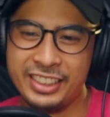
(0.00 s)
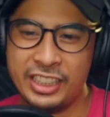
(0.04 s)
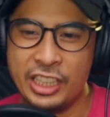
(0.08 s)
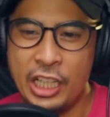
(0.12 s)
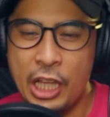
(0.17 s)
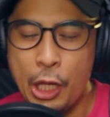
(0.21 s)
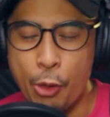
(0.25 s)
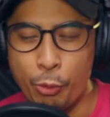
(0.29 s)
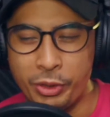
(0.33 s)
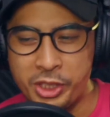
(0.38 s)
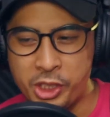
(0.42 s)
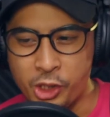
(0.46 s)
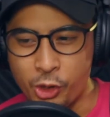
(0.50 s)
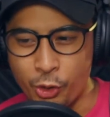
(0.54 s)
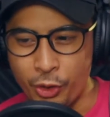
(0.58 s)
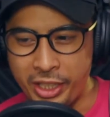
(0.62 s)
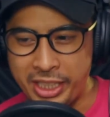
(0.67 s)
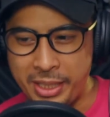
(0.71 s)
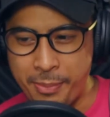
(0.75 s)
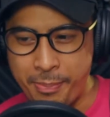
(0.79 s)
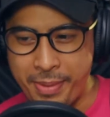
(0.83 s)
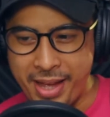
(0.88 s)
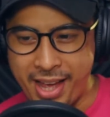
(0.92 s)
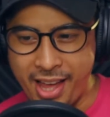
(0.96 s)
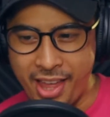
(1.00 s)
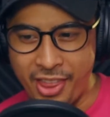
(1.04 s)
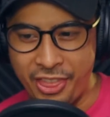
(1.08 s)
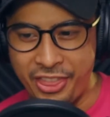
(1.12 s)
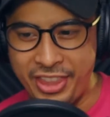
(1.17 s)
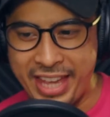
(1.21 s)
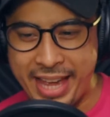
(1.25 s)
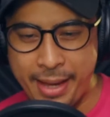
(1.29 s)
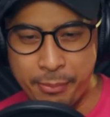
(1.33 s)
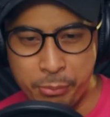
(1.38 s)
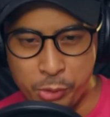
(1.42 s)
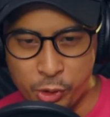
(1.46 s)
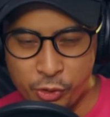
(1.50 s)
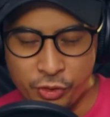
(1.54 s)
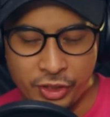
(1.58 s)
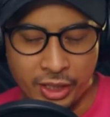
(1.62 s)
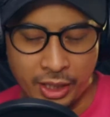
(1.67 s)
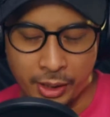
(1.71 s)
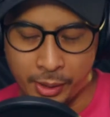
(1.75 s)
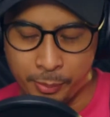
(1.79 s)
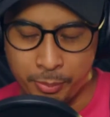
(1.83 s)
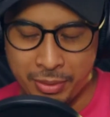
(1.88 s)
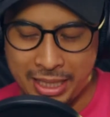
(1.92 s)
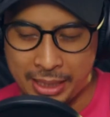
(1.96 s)
What's great about that movie,
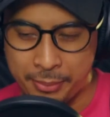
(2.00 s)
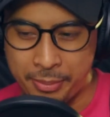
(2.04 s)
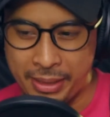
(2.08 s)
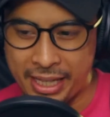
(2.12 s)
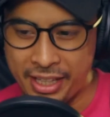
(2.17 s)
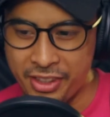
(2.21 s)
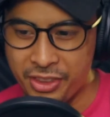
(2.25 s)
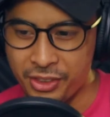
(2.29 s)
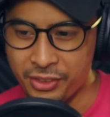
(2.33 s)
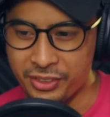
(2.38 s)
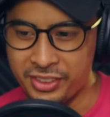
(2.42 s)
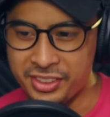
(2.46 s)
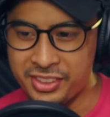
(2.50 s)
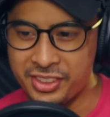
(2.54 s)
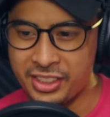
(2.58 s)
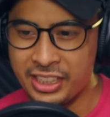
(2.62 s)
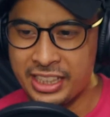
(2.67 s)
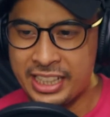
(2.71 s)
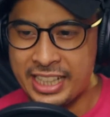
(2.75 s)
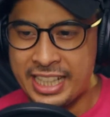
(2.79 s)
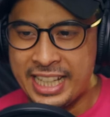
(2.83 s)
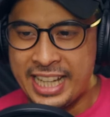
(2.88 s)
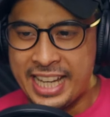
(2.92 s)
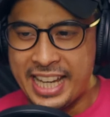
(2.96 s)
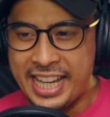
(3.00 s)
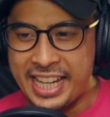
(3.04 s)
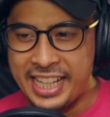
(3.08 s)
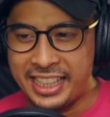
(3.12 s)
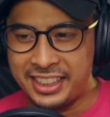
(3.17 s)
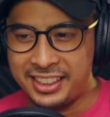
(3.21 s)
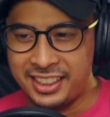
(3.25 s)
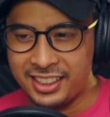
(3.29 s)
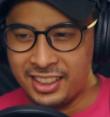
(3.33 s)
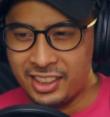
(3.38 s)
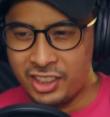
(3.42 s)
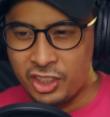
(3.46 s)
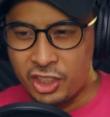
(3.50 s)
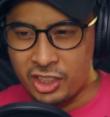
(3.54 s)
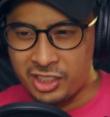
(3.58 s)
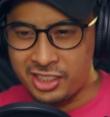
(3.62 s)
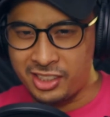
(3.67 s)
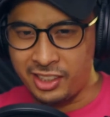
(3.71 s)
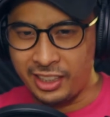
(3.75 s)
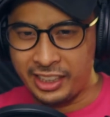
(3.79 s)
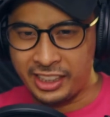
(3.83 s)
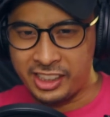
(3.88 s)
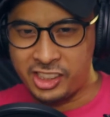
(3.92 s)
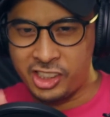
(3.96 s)
like Black Panther, is it didn't
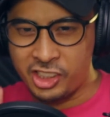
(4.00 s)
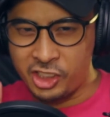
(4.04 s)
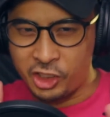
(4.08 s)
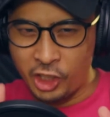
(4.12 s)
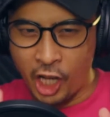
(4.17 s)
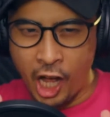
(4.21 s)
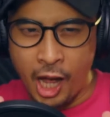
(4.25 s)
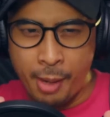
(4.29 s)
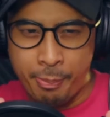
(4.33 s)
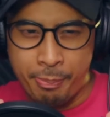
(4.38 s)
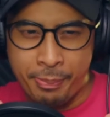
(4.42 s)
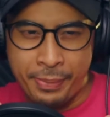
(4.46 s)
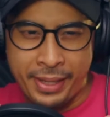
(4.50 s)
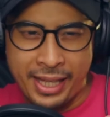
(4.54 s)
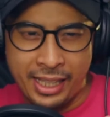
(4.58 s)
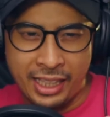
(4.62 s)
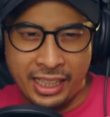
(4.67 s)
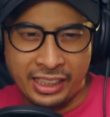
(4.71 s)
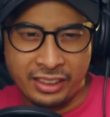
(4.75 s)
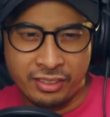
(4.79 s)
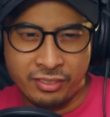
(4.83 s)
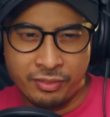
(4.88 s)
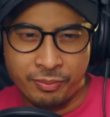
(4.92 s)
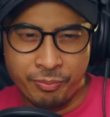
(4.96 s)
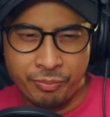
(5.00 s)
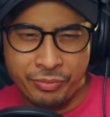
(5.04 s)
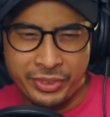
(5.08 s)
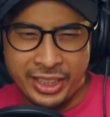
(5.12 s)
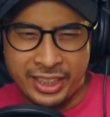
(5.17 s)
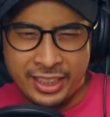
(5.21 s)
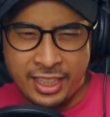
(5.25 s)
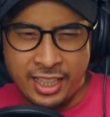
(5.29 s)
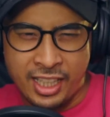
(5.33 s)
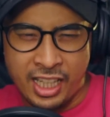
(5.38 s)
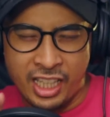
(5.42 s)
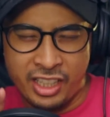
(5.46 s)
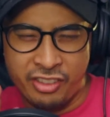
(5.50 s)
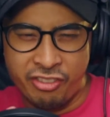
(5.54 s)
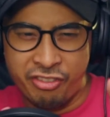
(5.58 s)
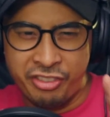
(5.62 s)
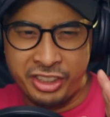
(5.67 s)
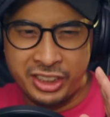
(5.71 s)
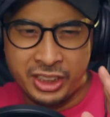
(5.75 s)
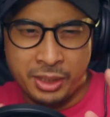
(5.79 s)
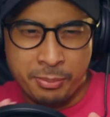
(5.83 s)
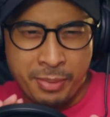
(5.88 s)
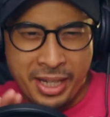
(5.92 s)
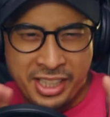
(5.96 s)
just like stop that like a kind of
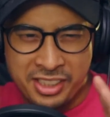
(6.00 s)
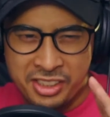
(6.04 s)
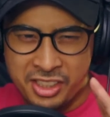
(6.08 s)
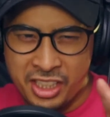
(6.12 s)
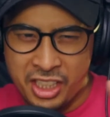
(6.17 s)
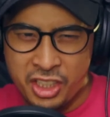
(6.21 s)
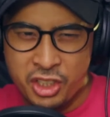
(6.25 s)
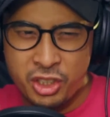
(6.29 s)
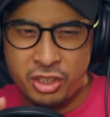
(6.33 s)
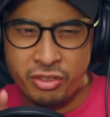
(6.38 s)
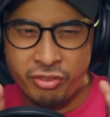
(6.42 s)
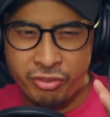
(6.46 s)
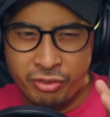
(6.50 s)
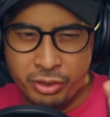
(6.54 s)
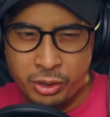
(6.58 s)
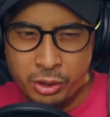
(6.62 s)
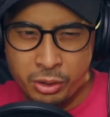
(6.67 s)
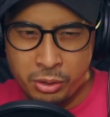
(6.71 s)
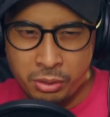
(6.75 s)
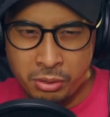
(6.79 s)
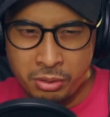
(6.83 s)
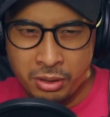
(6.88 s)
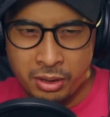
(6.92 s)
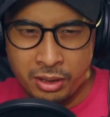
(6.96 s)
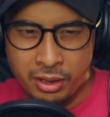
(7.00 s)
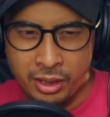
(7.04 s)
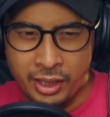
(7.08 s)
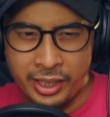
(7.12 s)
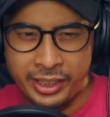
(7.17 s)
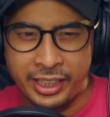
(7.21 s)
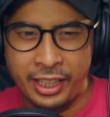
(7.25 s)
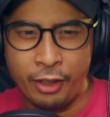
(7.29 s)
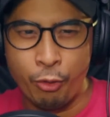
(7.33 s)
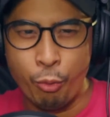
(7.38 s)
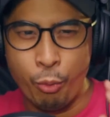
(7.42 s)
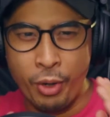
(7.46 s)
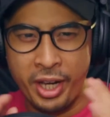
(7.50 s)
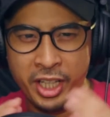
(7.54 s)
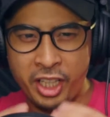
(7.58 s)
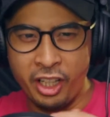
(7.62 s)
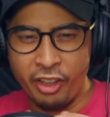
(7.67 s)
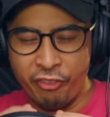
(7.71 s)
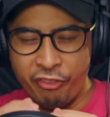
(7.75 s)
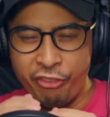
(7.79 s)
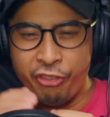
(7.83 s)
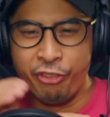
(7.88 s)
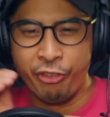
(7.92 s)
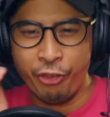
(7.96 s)
victimization view. Like it went
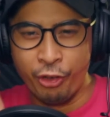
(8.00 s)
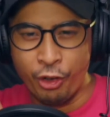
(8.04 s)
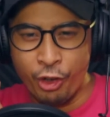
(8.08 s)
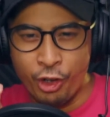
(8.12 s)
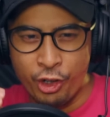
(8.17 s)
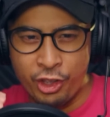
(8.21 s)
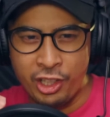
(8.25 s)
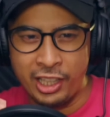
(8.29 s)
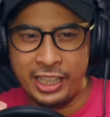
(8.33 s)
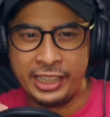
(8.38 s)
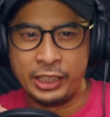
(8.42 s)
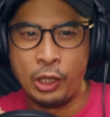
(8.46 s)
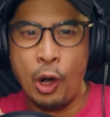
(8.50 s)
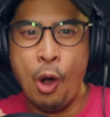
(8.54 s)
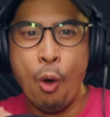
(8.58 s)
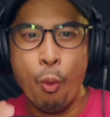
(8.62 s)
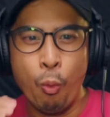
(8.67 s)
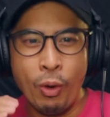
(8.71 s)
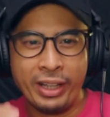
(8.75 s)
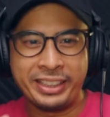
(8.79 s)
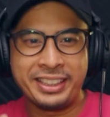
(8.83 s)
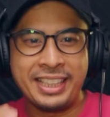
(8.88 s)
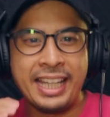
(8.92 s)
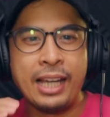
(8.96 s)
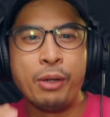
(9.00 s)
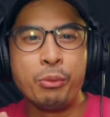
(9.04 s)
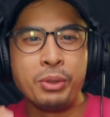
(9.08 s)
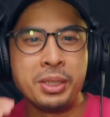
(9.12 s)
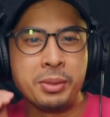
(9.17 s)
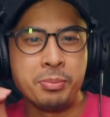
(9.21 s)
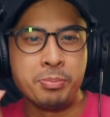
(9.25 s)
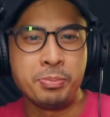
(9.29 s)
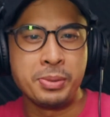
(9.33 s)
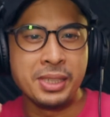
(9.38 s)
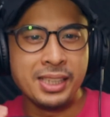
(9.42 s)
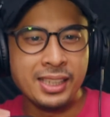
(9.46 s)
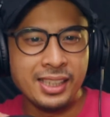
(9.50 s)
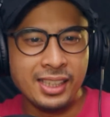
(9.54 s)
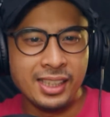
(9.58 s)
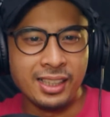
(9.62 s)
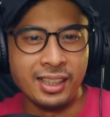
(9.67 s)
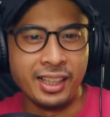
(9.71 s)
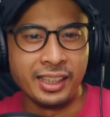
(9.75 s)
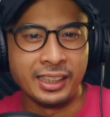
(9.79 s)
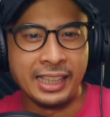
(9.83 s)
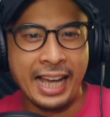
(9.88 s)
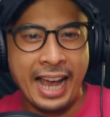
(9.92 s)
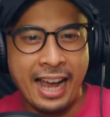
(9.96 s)
on further. Like, what can we be? Yeah.
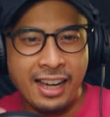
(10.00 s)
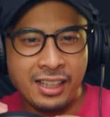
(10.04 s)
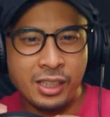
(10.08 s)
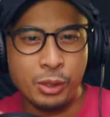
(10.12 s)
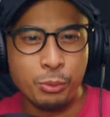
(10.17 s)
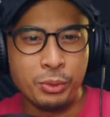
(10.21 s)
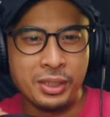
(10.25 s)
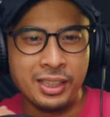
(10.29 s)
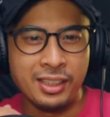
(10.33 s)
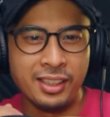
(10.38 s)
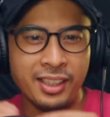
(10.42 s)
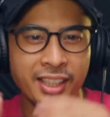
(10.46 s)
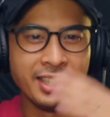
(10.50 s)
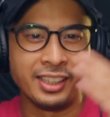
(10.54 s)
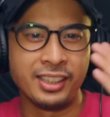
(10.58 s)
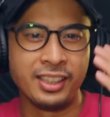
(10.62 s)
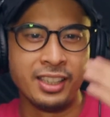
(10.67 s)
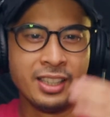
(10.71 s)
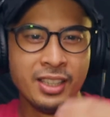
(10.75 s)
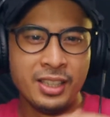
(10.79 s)
Like, how can we like